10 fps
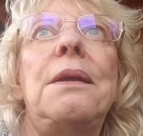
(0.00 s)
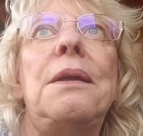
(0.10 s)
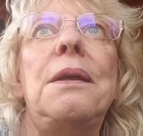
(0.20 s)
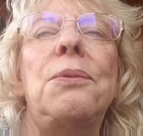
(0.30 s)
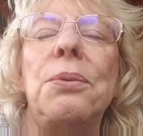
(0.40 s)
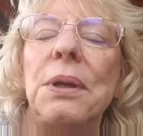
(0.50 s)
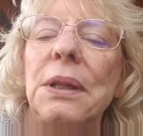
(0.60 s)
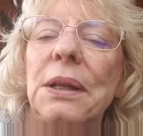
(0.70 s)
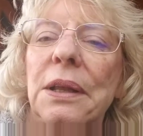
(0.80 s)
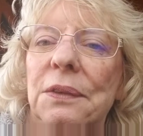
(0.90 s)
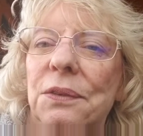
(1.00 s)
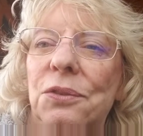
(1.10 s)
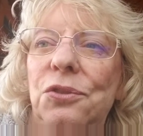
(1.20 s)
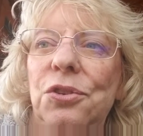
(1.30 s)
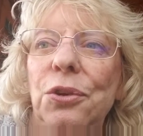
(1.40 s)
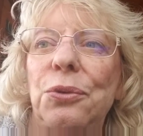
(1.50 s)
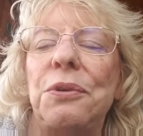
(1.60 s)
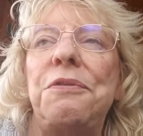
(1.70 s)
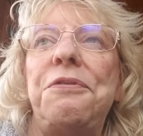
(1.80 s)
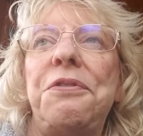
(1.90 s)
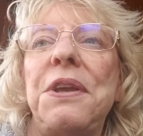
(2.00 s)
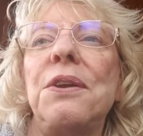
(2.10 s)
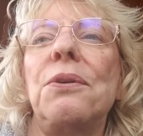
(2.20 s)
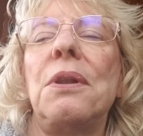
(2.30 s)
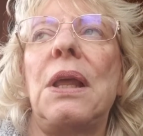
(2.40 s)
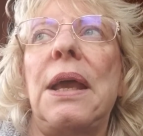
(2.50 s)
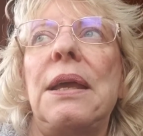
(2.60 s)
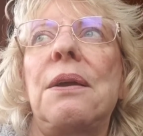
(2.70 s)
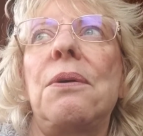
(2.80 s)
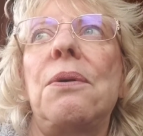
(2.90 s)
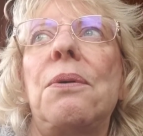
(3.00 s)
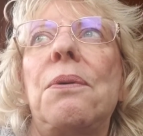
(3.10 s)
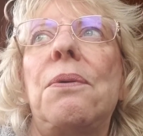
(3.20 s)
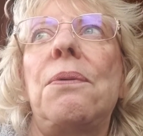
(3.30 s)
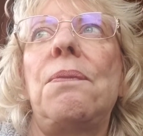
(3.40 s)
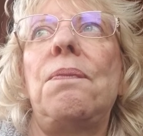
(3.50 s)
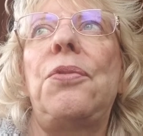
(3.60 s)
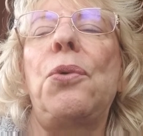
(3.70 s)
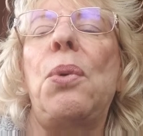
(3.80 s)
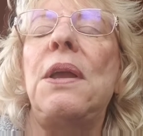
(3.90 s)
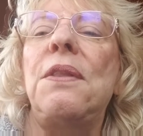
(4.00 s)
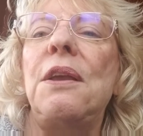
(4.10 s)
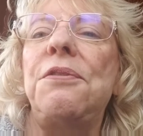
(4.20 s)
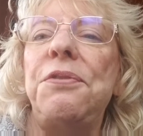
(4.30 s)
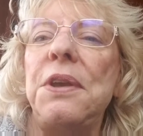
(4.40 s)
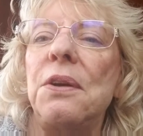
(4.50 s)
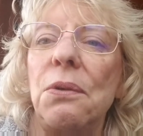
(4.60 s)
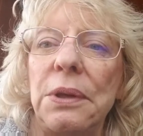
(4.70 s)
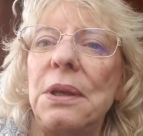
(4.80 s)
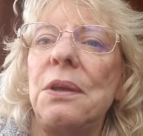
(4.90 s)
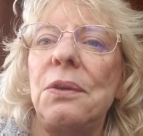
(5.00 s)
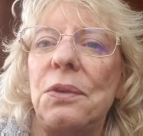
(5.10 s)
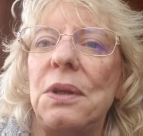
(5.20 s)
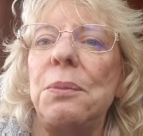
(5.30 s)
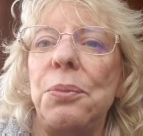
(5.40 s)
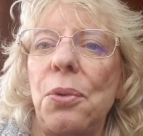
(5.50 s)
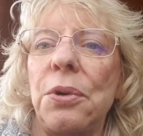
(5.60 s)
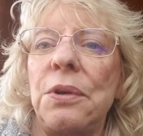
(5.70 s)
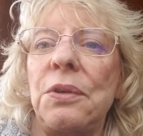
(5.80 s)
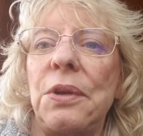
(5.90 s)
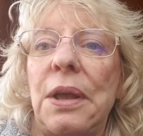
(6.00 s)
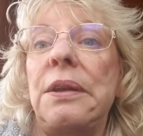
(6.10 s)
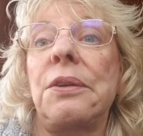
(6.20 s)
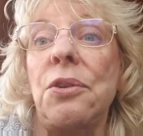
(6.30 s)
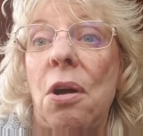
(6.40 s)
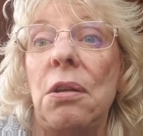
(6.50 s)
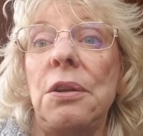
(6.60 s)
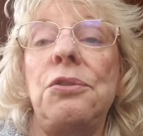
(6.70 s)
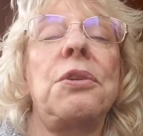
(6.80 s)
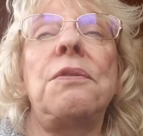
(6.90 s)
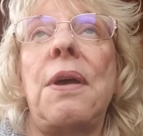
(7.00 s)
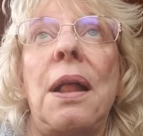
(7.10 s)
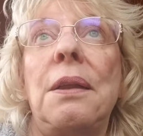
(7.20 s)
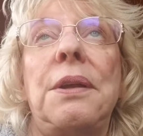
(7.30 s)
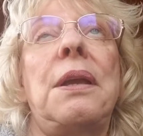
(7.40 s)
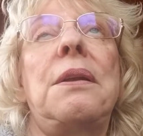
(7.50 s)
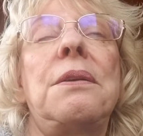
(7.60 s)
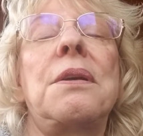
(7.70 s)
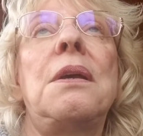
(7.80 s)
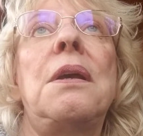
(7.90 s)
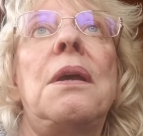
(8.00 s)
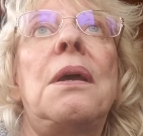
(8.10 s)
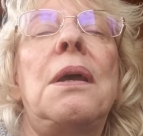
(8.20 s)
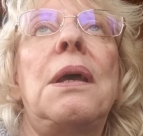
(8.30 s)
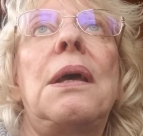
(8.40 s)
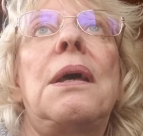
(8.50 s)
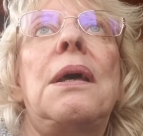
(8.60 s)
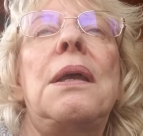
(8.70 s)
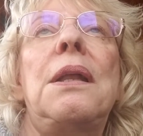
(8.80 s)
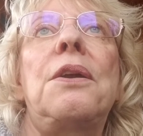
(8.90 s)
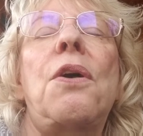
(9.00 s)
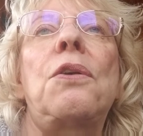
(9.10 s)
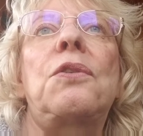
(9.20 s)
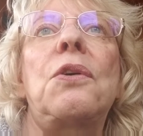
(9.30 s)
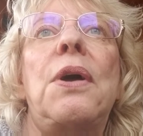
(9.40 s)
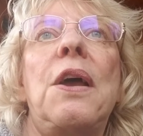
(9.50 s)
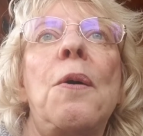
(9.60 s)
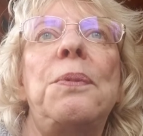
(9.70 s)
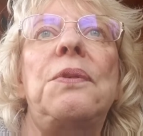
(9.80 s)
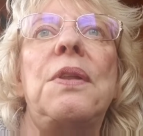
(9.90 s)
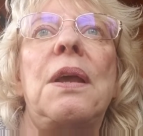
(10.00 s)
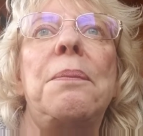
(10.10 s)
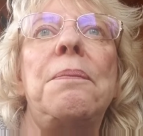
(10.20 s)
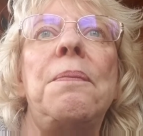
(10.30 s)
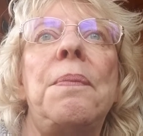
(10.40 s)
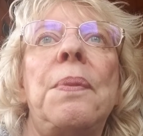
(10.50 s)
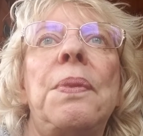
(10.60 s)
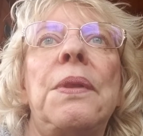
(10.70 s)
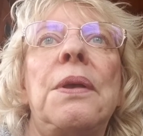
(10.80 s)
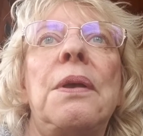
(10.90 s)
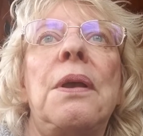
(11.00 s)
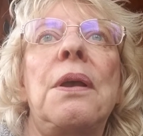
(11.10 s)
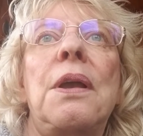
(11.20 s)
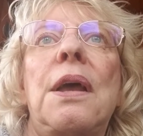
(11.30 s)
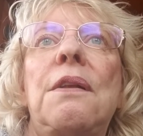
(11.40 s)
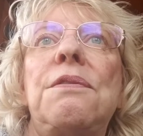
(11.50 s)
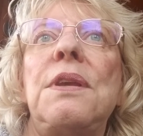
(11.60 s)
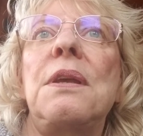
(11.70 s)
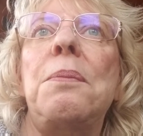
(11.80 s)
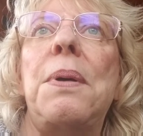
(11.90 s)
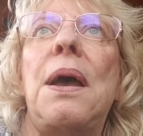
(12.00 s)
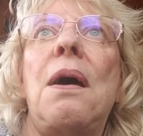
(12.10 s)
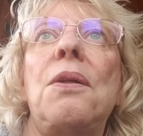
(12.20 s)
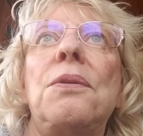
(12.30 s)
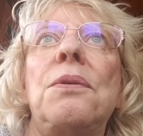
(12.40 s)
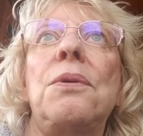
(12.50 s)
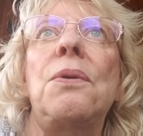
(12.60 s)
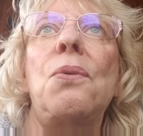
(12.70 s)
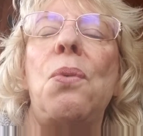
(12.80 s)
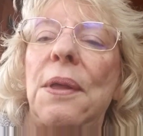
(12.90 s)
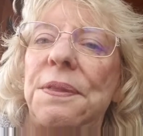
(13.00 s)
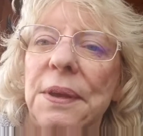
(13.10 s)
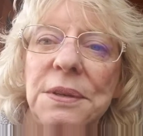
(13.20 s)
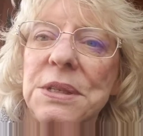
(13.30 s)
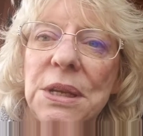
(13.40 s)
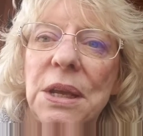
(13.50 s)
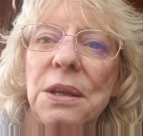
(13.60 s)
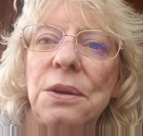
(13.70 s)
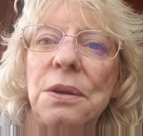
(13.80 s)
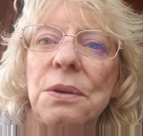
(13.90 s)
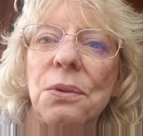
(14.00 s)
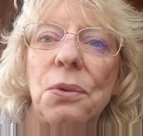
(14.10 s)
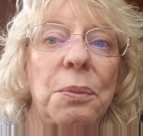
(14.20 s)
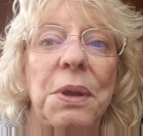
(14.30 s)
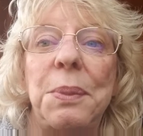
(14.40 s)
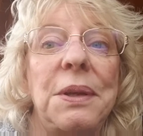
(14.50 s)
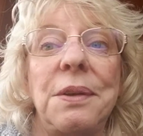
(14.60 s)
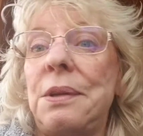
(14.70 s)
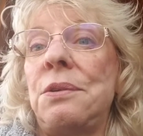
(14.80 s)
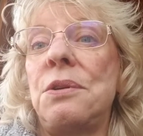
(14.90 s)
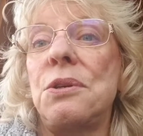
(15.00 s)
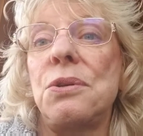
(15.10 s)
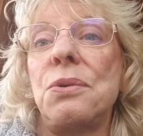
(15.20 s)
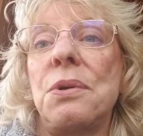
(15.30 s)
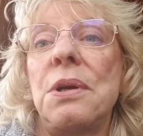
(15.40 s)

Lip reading: it really lets children feel like the way they feel is important and acknowledged and validated. And it also helps them kind of think about what they did or maybe didn't do.